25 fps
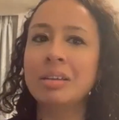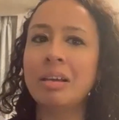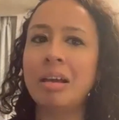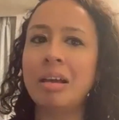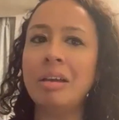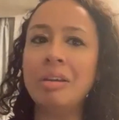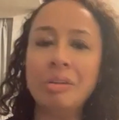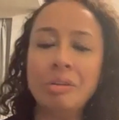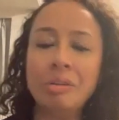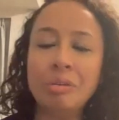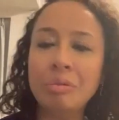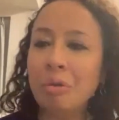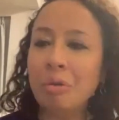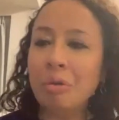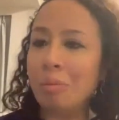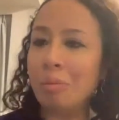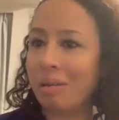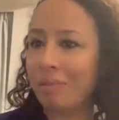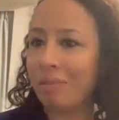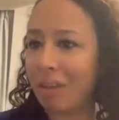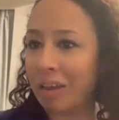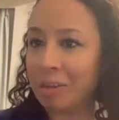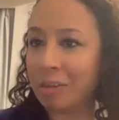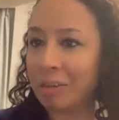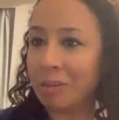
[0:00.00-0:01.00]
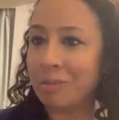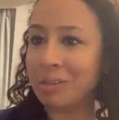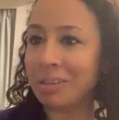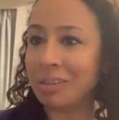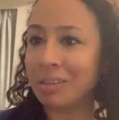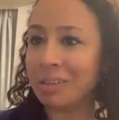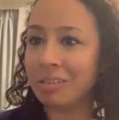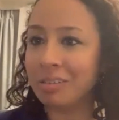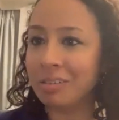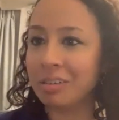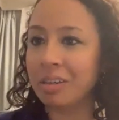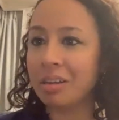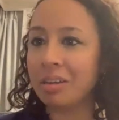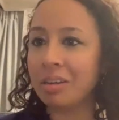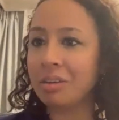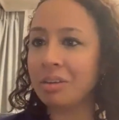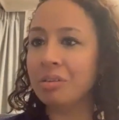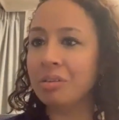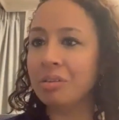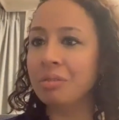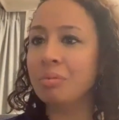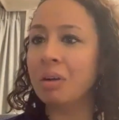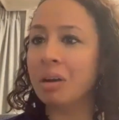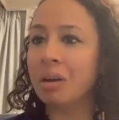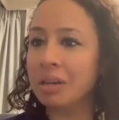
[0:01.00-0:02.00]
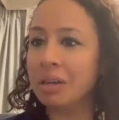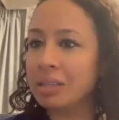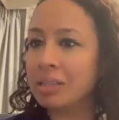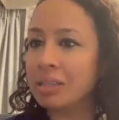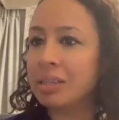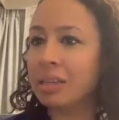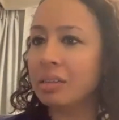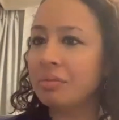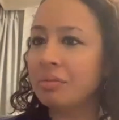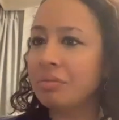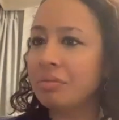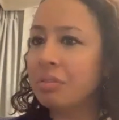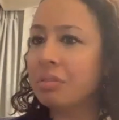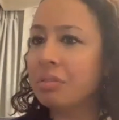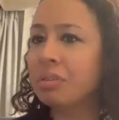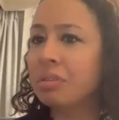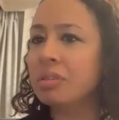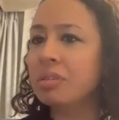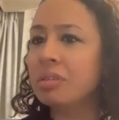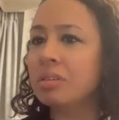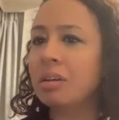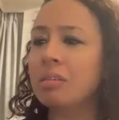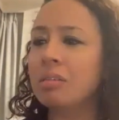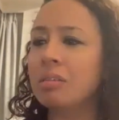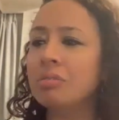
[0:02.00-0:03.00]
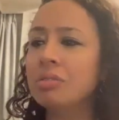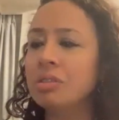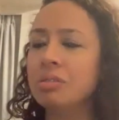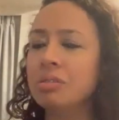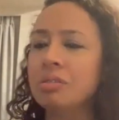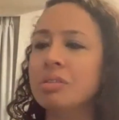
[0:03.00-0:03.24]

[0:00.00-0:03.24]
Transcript: I know what my values are and I know what I stand for, and so I'll do